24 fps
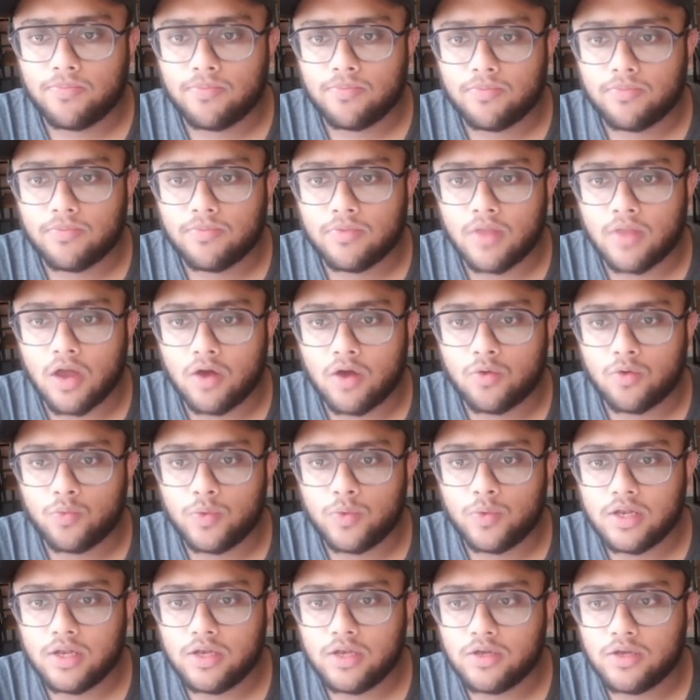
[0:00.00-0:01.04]
Now
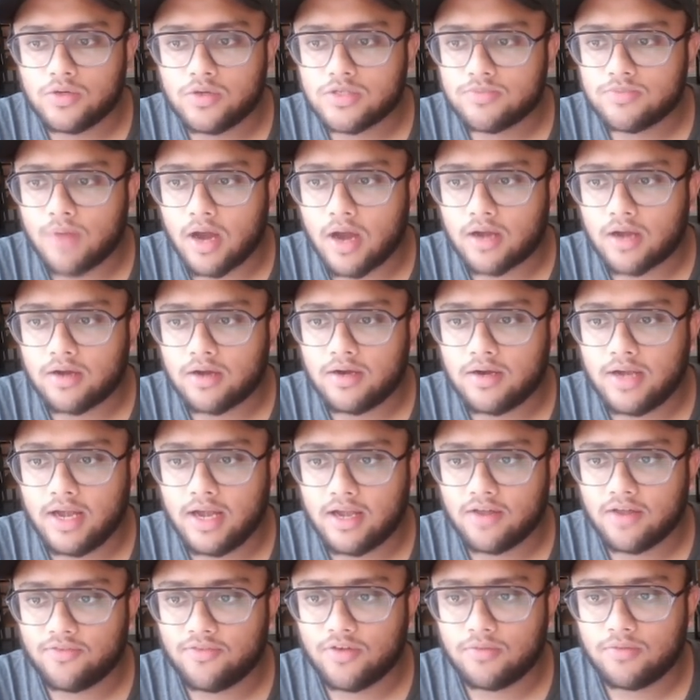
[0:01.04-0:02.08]
we'll use marker
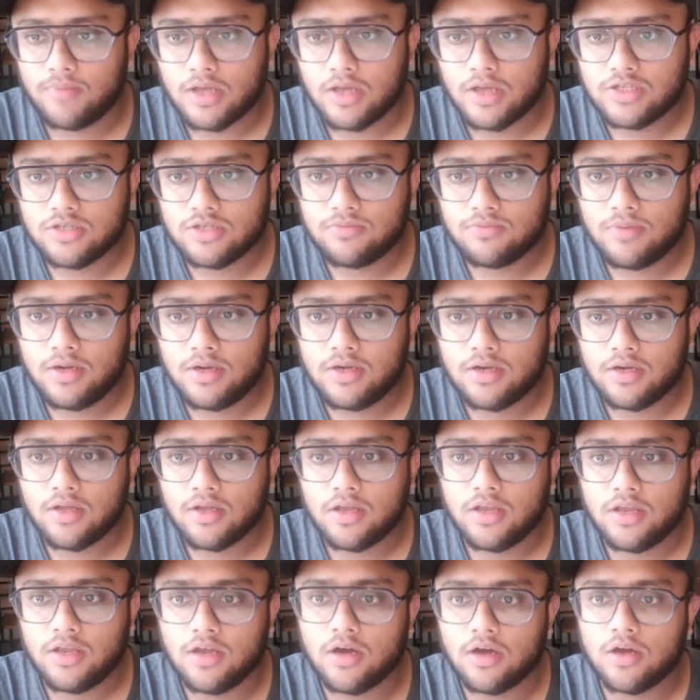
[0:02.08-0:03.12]
data for measurement.
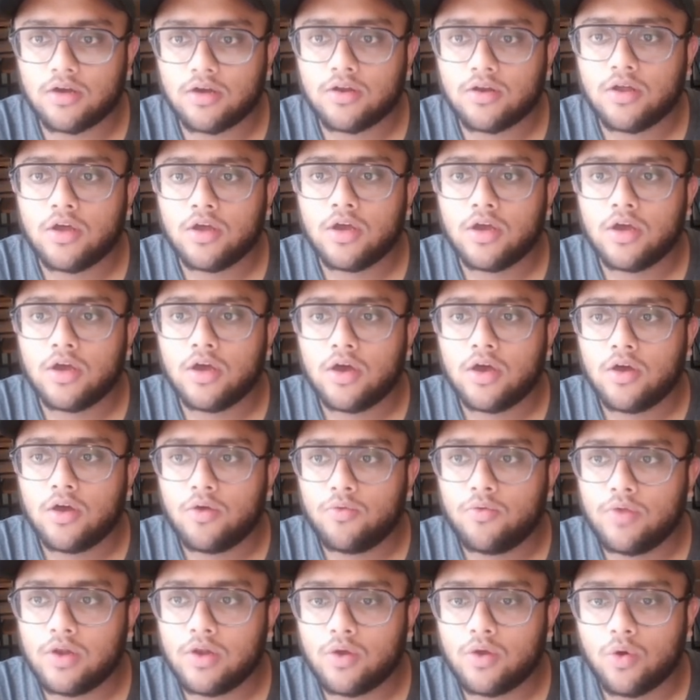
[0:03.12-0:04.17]
Here
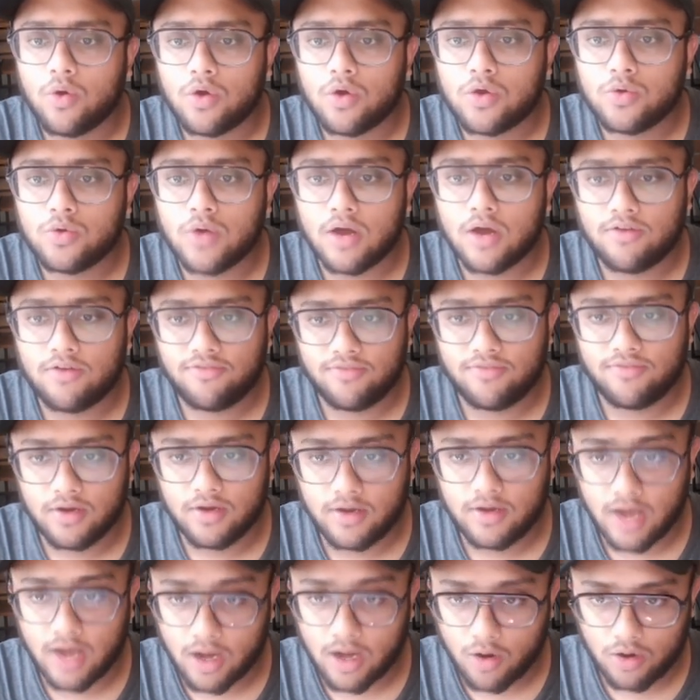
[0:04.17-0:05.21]
we'll go to our
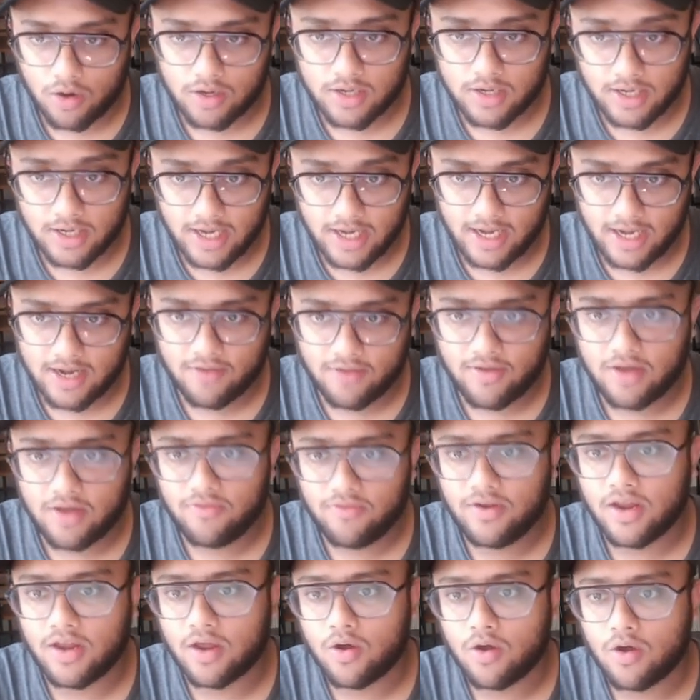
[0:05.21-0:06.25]
record, the data where we
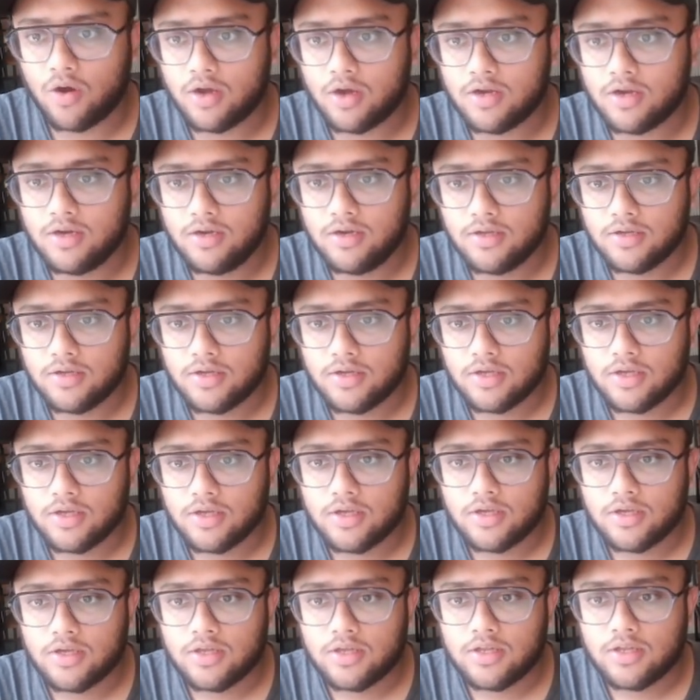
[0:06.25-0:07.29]
recorded.
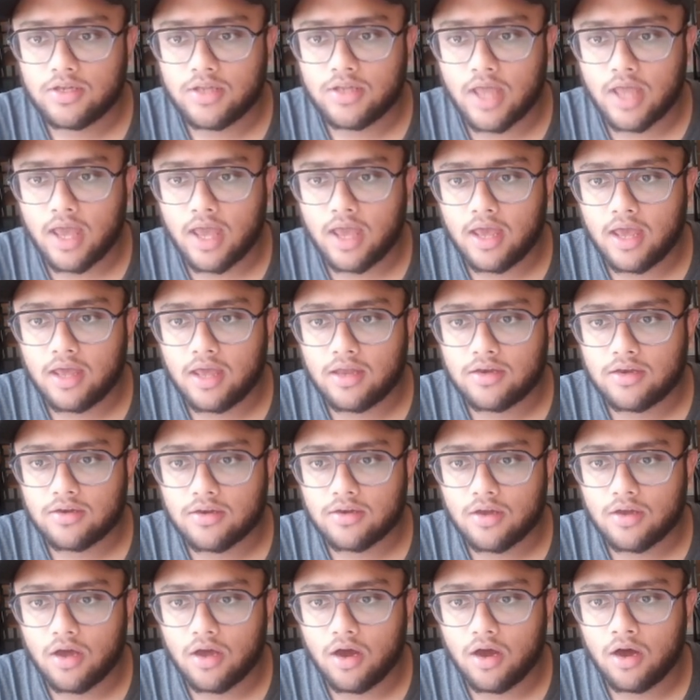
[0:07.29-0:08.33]
There
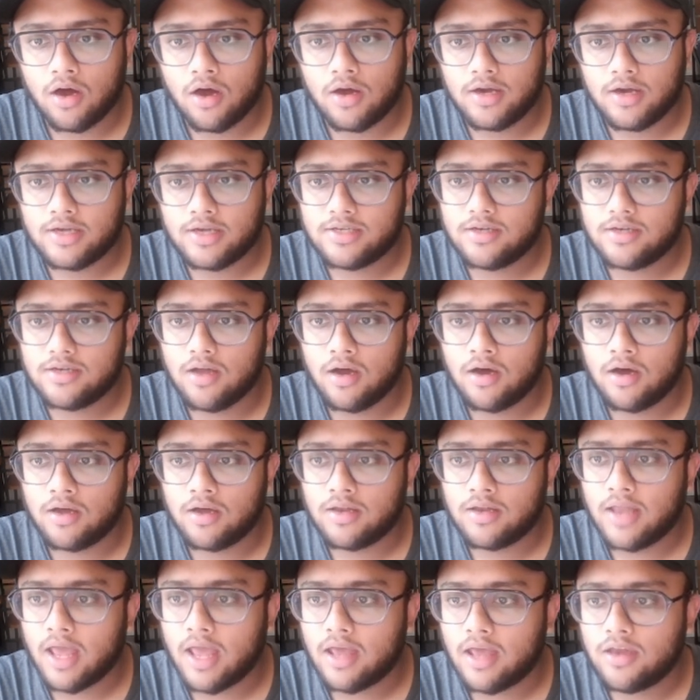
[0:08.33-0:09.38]

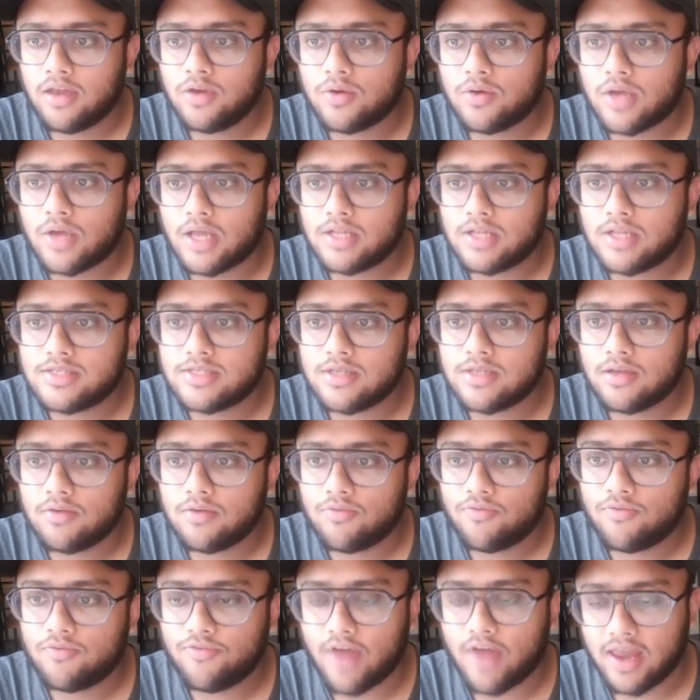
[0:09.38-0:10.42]
you can
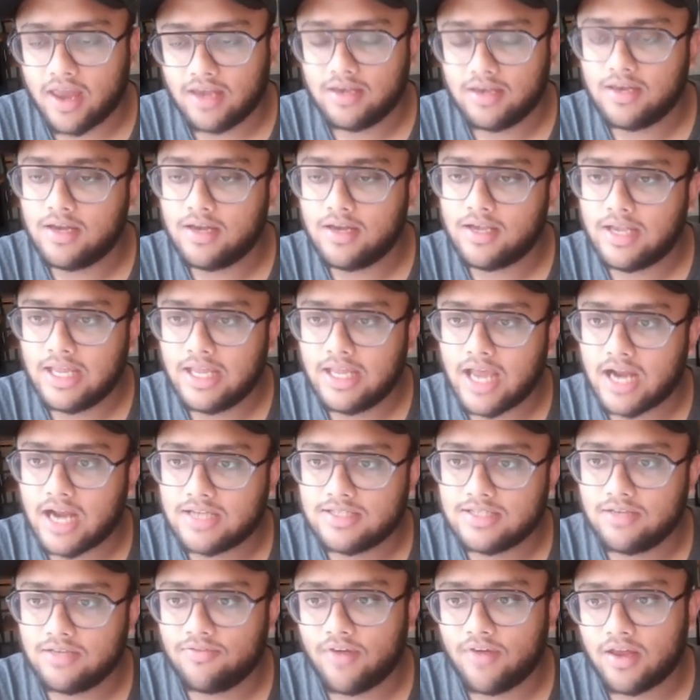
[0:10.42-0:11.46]
find the
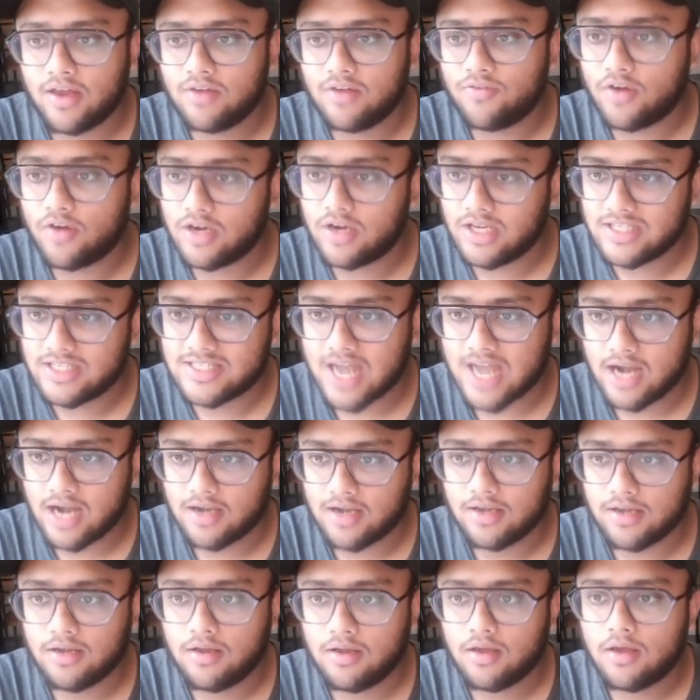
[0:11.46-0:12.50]
TRC file for the
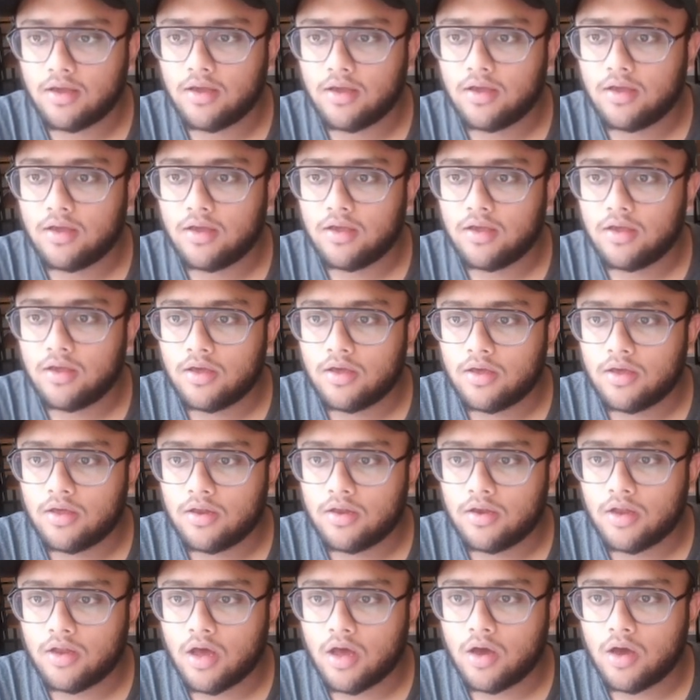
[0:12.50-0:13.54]
static.
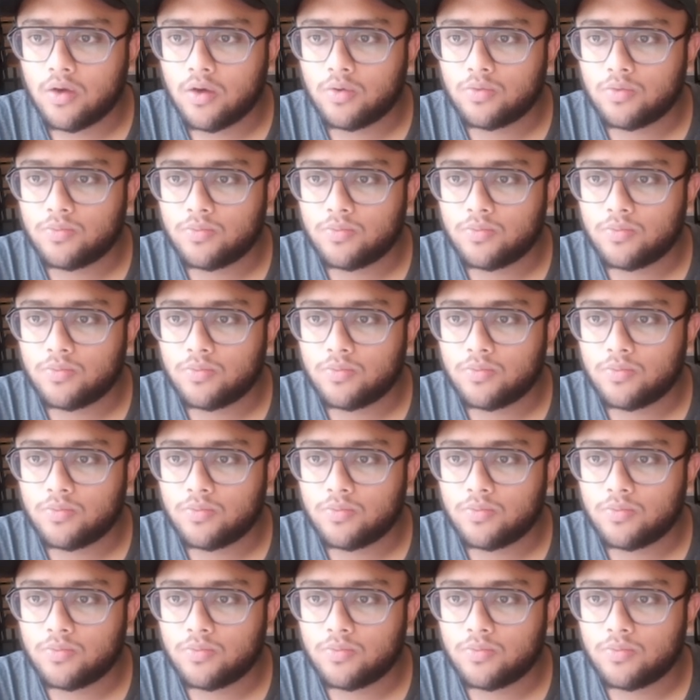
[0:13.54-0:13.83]
Now,